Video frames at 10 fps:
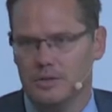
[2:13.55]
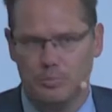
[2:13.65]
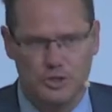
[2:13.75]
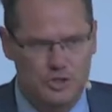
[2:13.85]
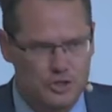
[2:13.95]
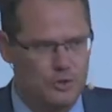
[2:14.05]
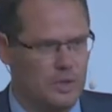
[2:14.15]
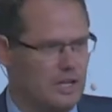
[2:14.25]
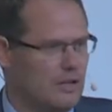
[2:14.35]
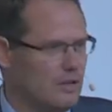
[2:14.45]
to
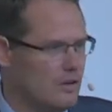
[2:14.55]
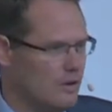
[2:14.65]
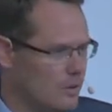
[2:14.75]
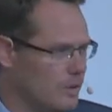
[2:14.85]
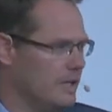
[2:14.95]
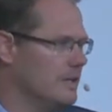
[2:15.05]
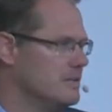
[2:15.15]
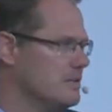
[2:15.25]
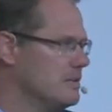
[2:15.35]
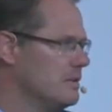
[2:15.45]
pursuing
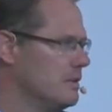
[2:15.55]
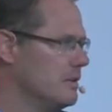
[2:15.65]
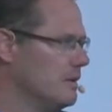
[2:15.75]
holiness.